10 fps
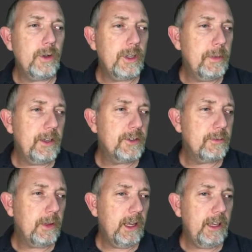to be
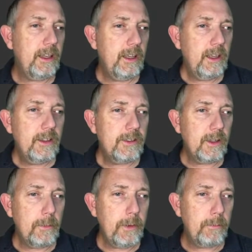displayed. So
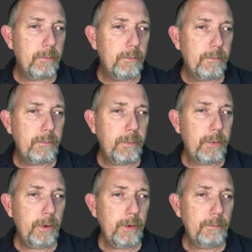let me
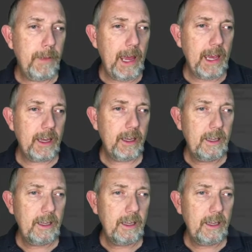put back